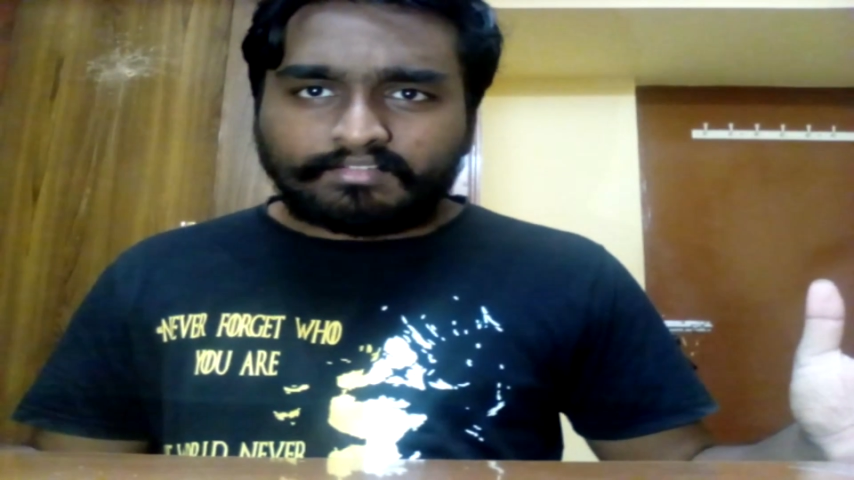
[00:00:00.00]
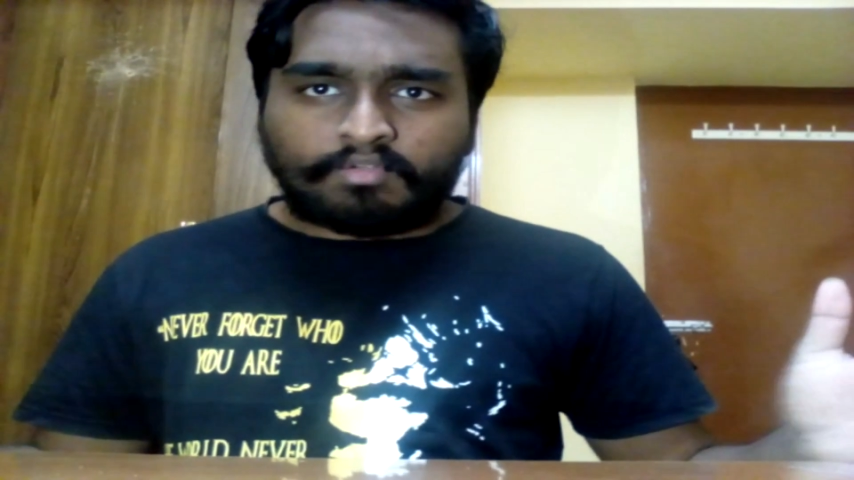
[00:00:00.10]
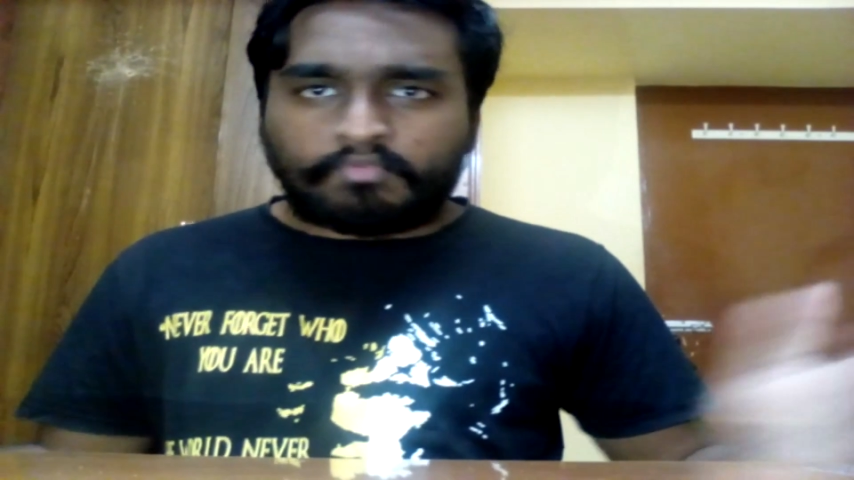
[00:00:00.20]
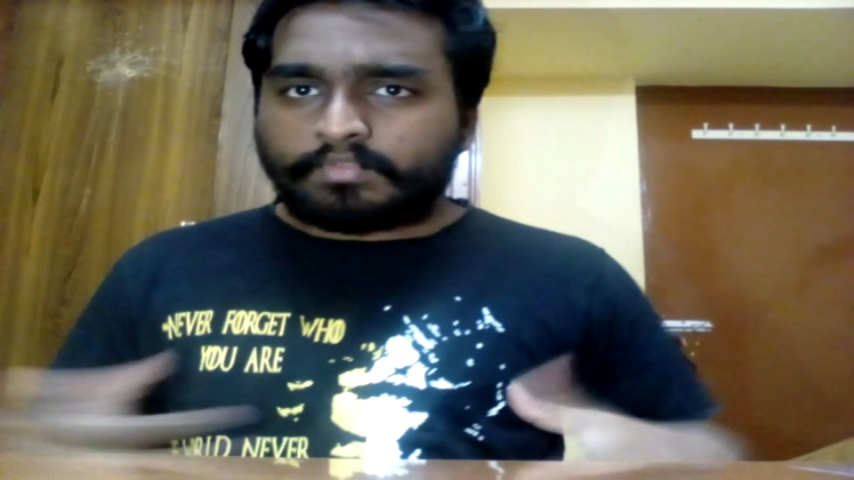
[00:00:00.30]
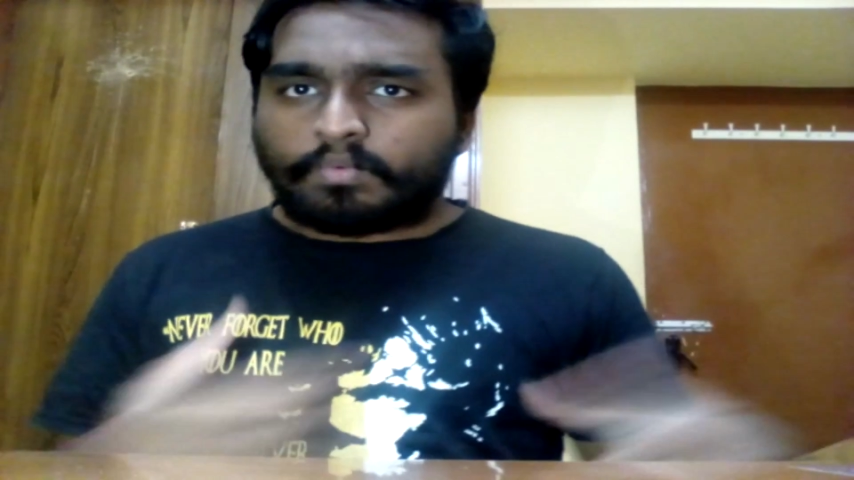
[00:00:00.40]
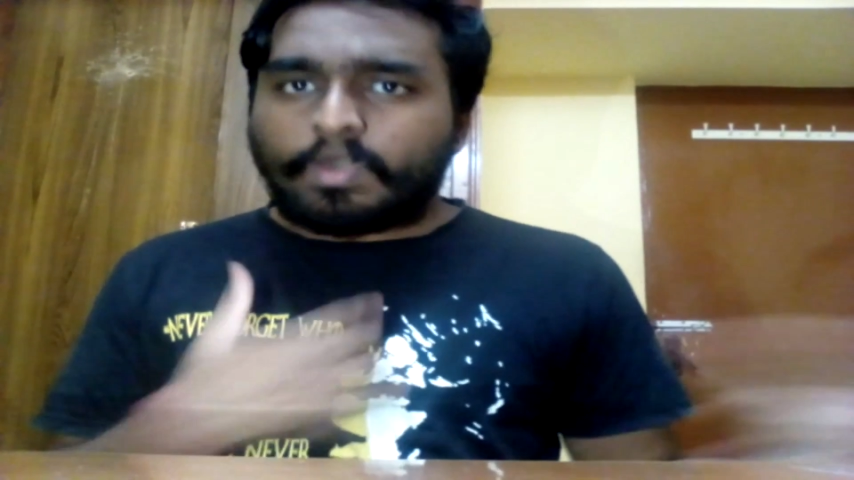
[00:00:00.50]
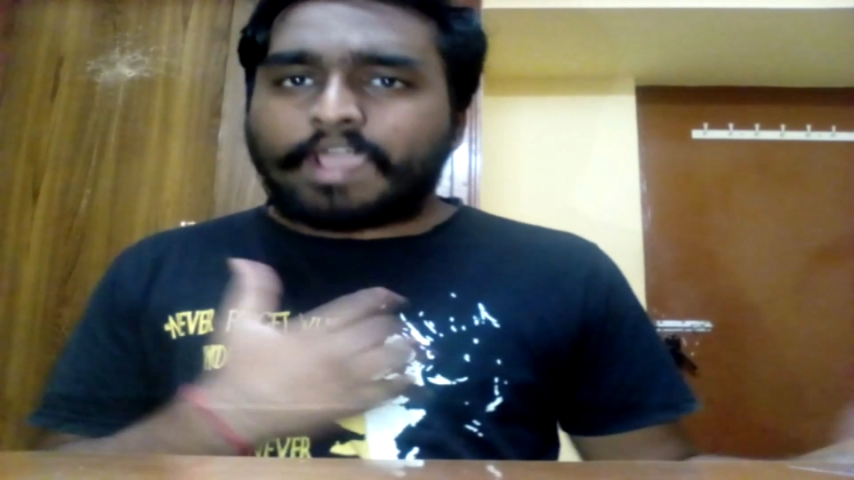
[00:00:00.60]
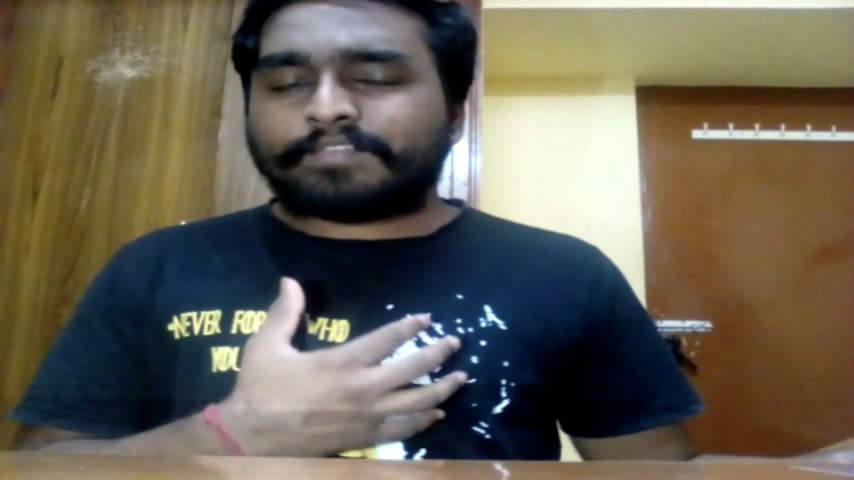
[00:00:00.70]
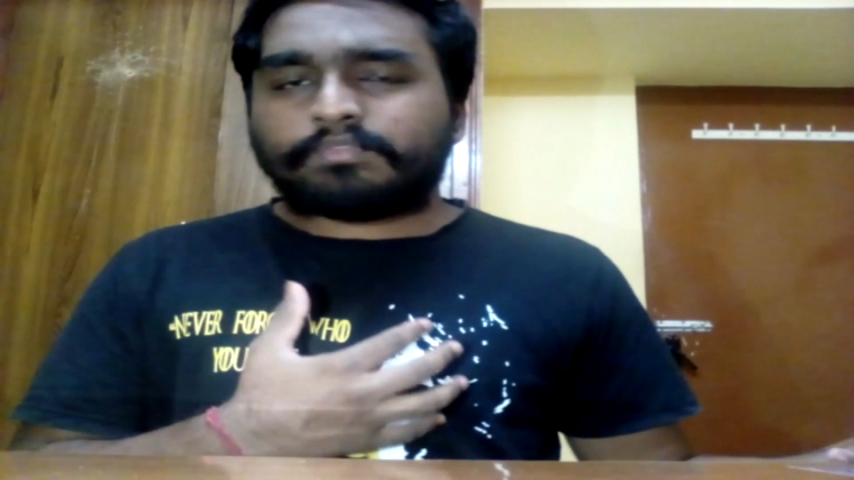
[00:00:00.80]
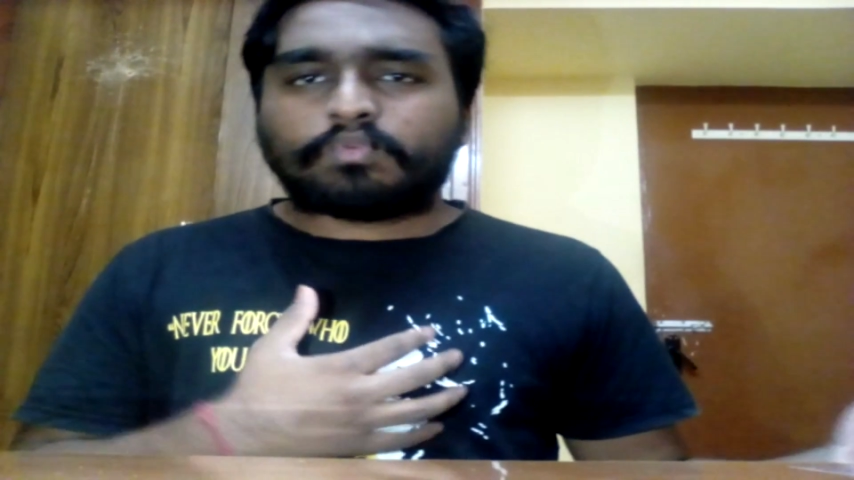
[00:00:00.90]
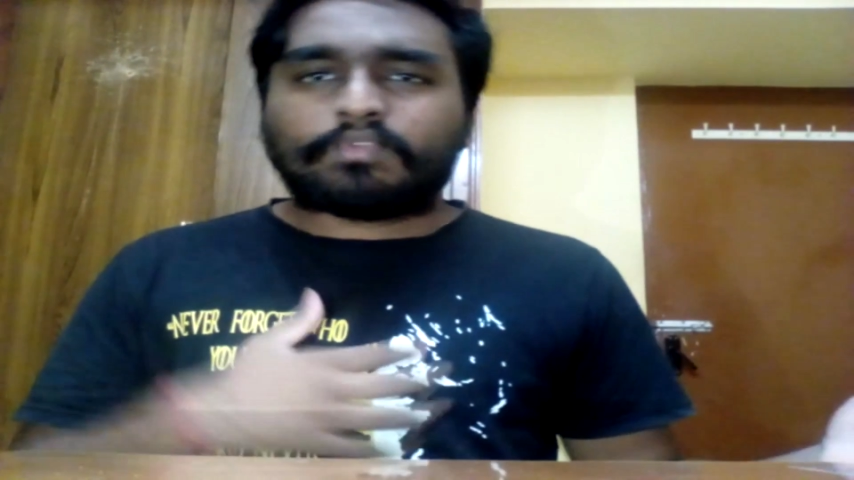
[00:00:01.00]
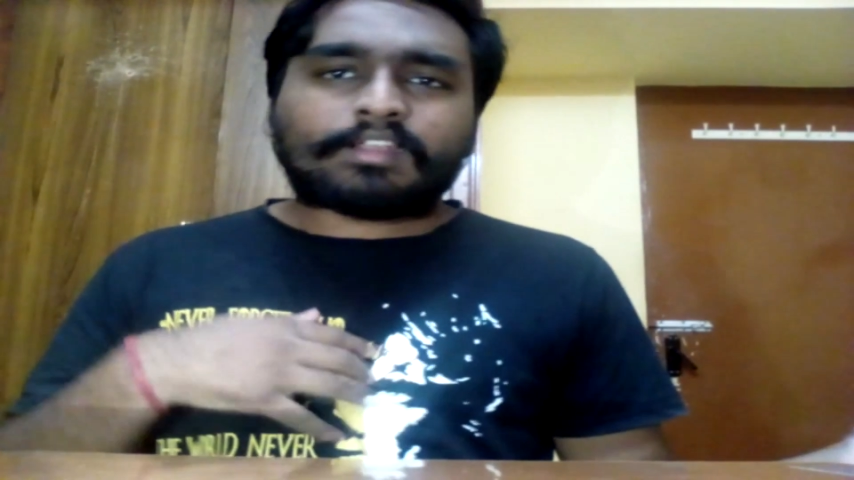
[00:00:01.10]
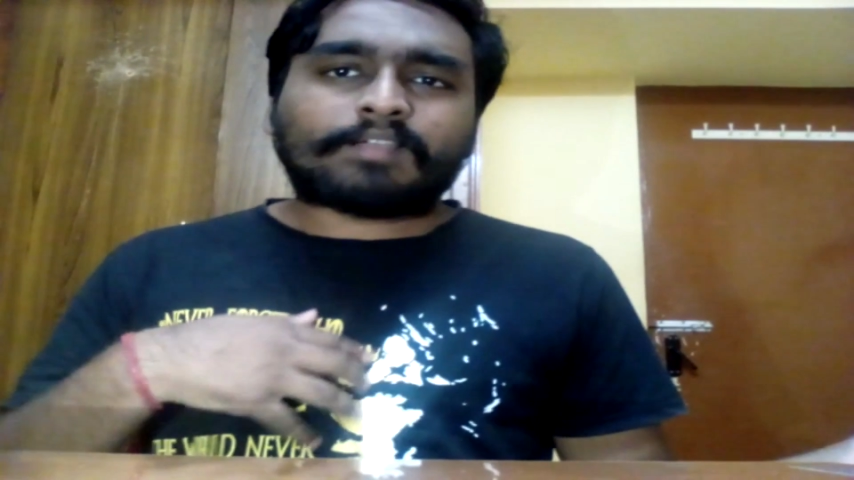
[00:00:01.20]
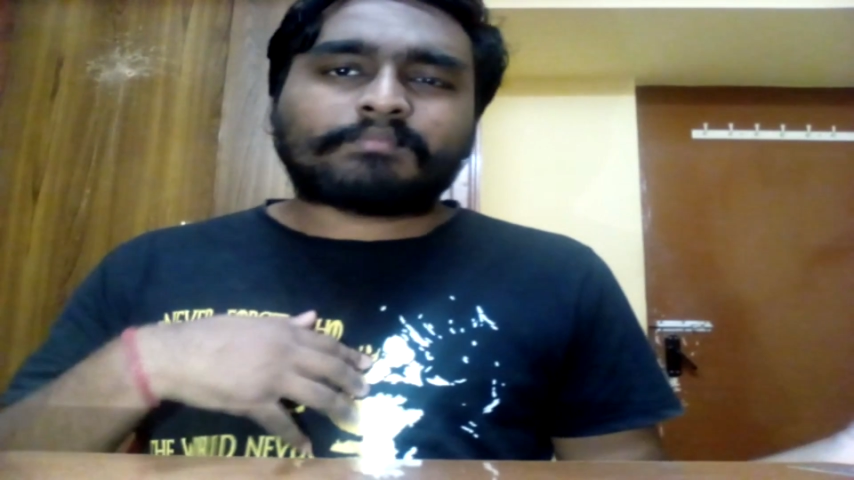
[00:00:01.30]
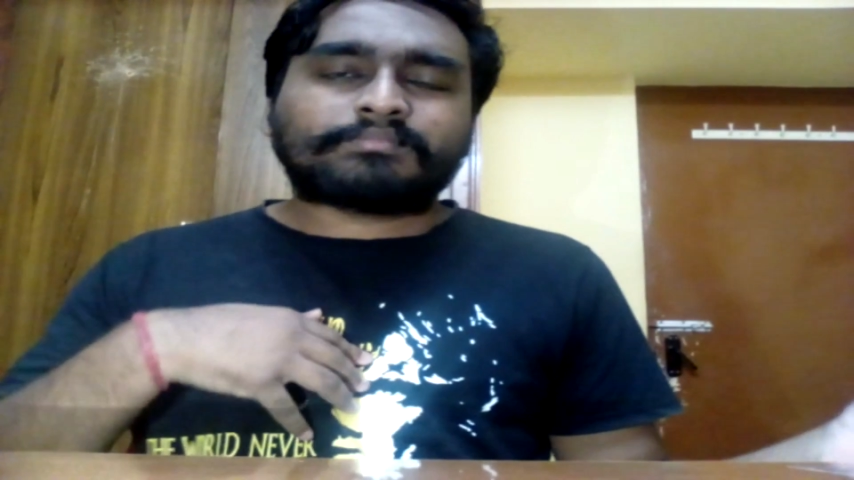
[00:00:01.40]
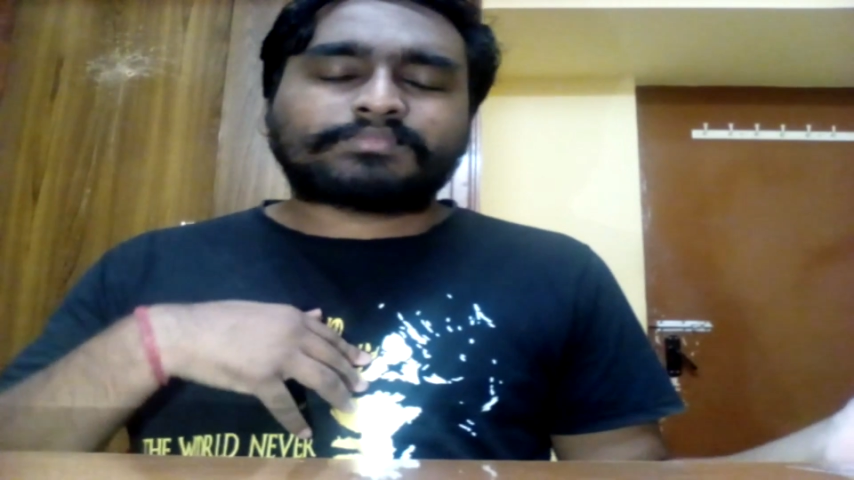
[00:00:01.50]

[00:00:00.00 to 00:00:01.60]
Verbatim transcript: of the wife who will come